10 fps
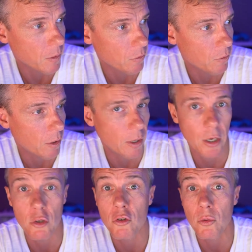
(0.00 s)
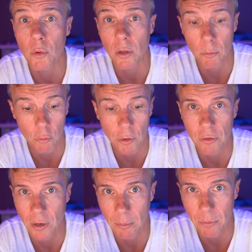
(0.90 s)
So I assume one of the more
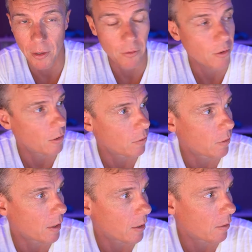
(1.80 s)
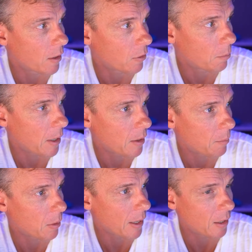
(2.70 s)
recent updates has made
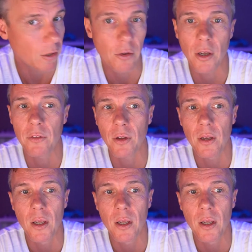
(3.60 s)
that play a lot nicer.